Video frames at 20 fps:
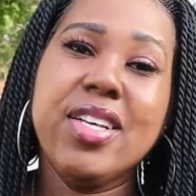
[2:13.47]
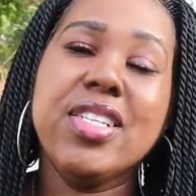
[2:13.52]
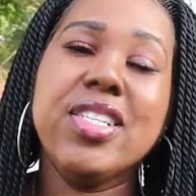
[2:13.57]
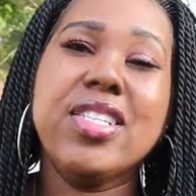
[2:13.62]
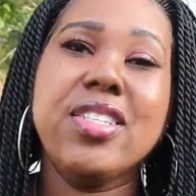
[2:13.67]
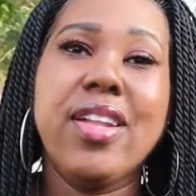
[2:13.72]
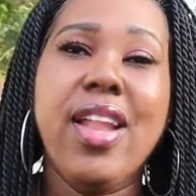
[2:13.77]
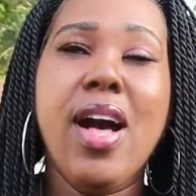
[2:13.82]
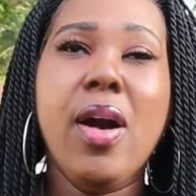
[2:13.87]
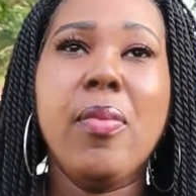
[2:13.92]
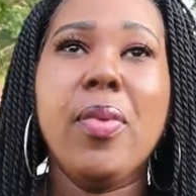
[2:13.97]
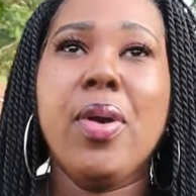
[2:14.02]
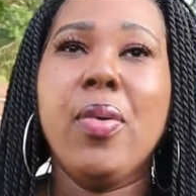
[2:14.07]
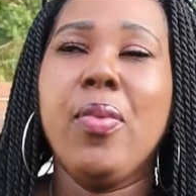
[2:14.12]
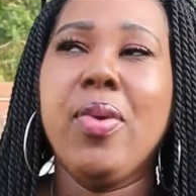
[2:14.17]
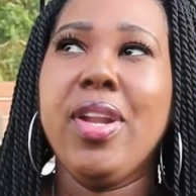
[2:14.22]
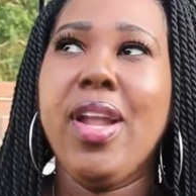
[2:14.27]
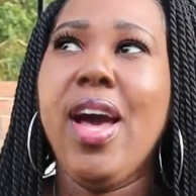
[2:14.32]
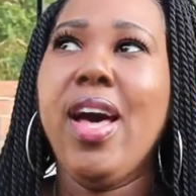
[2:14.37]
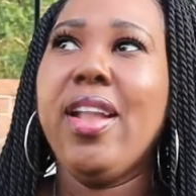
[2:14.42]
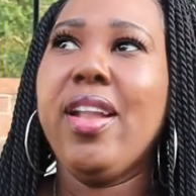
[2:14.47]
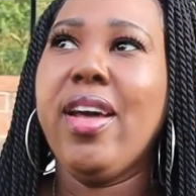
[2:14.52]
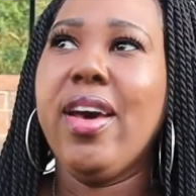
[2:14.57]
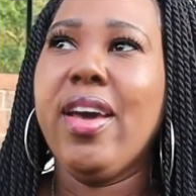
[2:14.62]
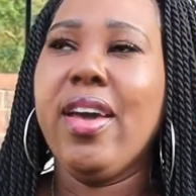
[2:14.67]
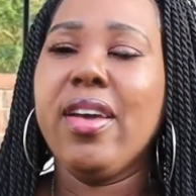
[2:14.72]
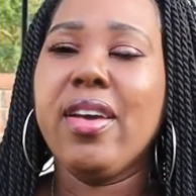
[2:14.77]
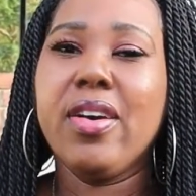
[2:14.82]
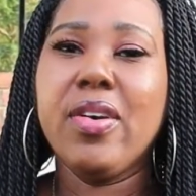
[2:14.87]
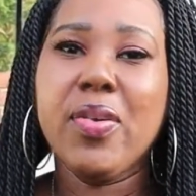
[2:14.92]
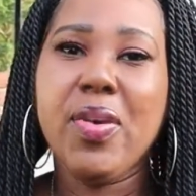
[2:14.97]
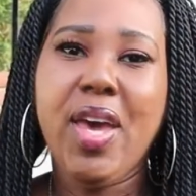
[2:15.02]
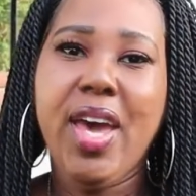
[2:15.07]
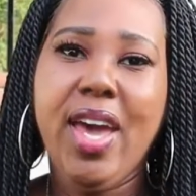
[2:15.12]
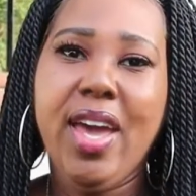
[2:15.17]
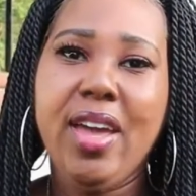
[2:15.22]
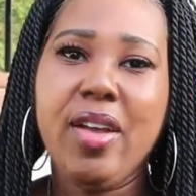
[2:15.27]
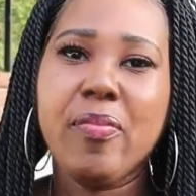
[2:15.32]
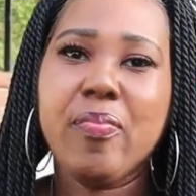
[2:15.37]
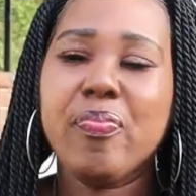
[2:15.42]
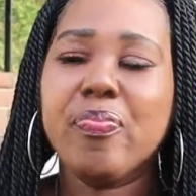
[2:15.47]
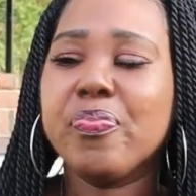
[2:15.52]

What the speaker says: So that way we're not like, okay,